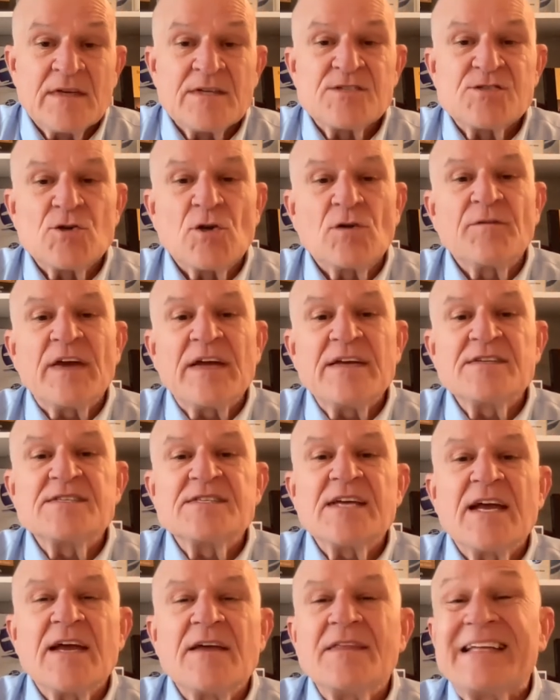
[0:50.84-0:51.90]
Surveys
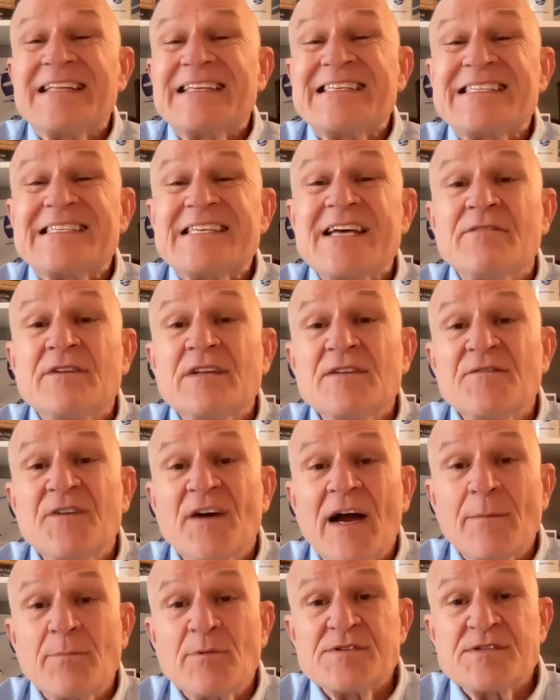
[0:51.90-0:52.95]
say that
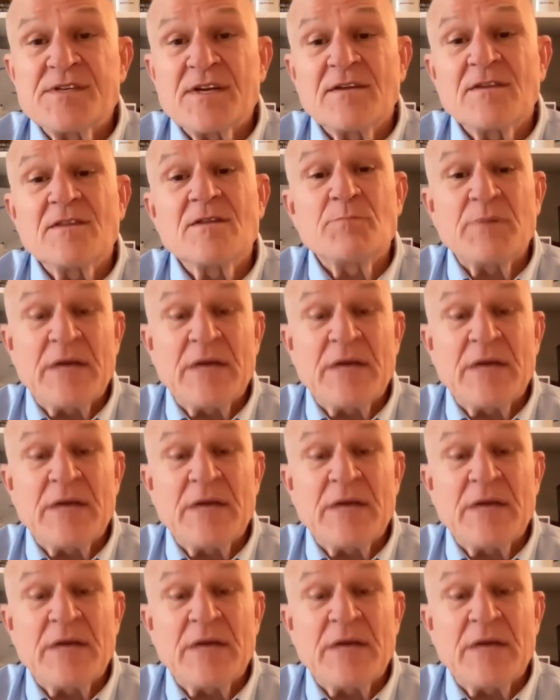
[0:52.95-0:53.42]
75% of the